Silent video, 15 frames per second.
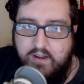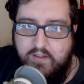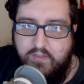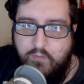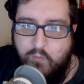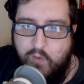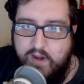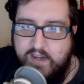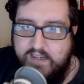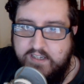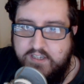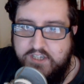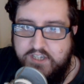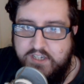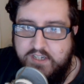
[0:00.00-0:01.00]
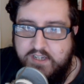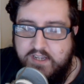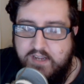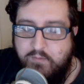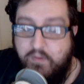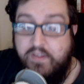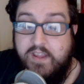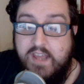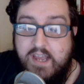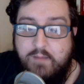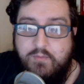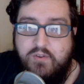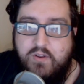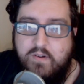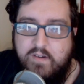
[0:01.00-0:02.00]
range, well, the game,
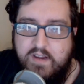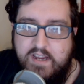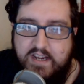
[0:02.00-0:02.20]
sorry,